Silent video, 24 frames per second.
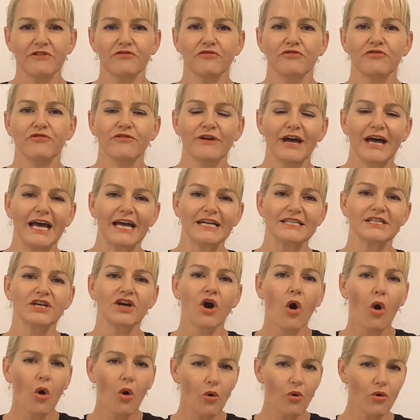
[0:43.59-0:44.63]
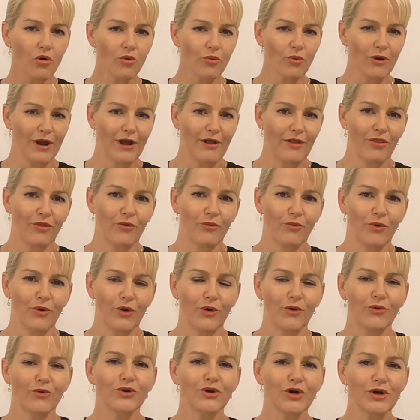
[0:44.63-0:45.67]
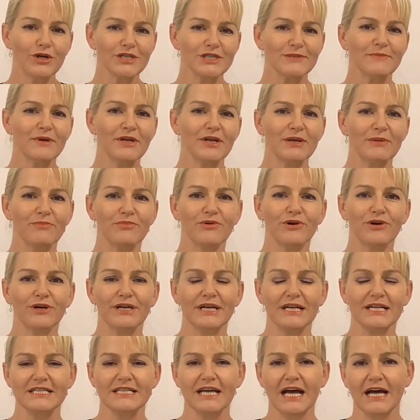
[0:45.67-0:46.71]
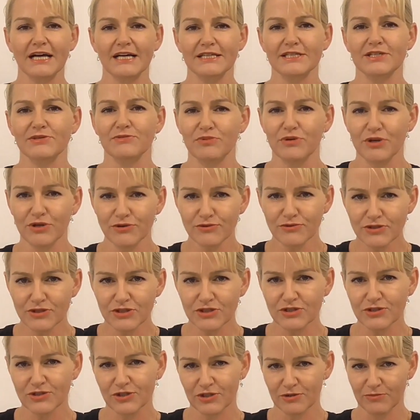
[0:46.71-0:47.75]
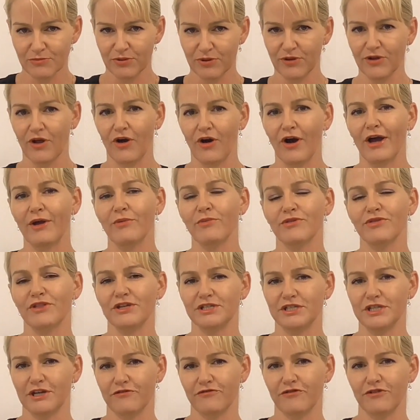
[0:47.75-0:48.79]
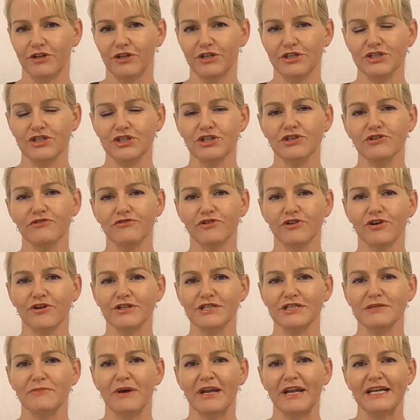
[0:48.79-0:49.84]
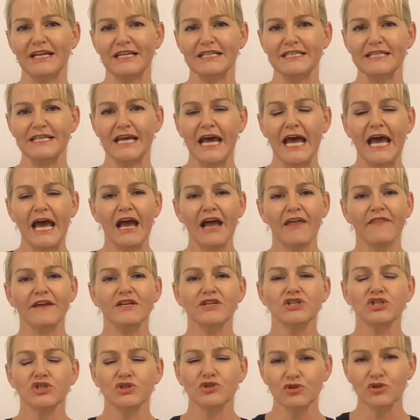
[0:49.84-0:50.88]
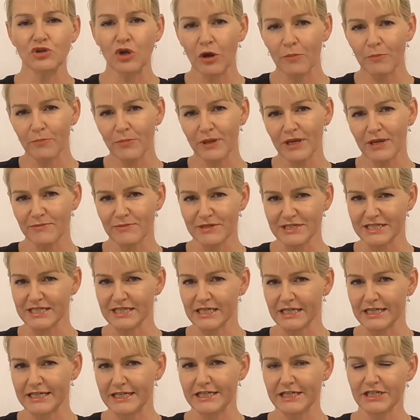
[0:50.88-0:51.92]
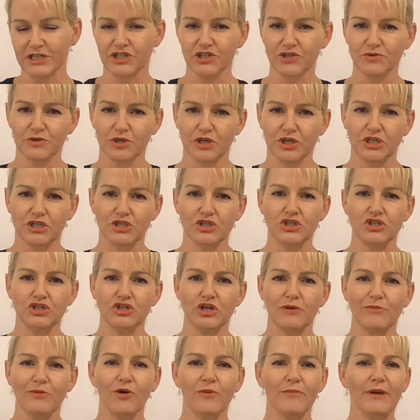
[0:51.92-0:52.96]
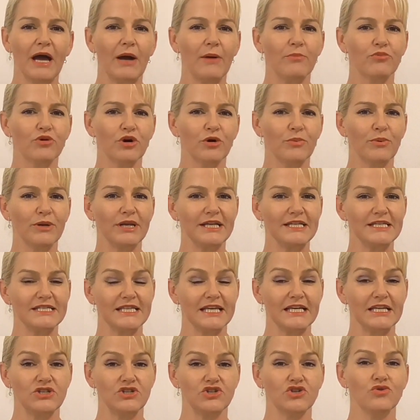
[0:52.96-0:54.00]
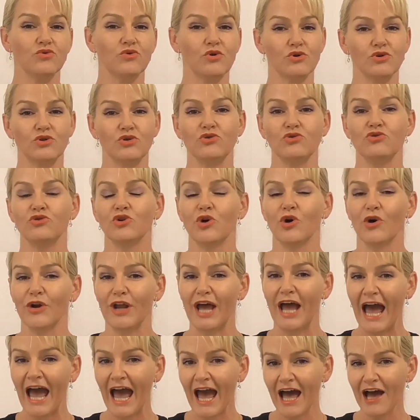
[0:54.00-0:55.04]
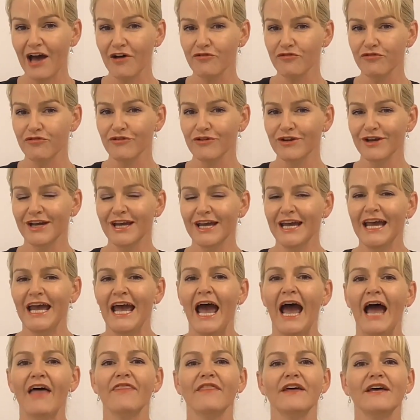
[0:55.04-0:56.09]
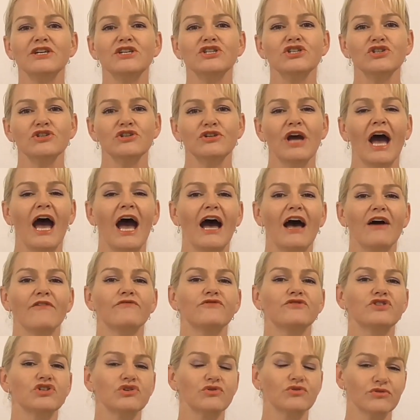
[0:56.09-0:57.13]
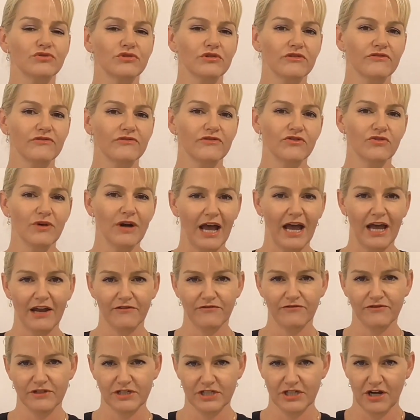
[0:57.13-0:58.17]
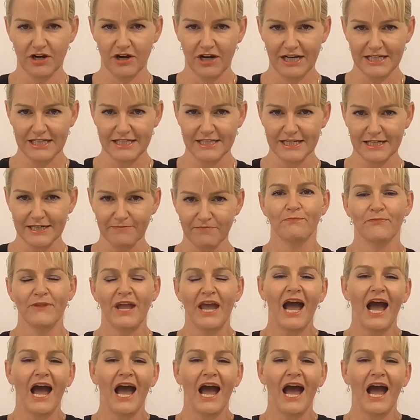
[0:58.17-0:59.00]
In fact, all around the world, cosmetic products are supposed to comply with the definition of cosmetics. They should not be misleading to a consumer about properties they do or do not have, and they should have truthful advertising.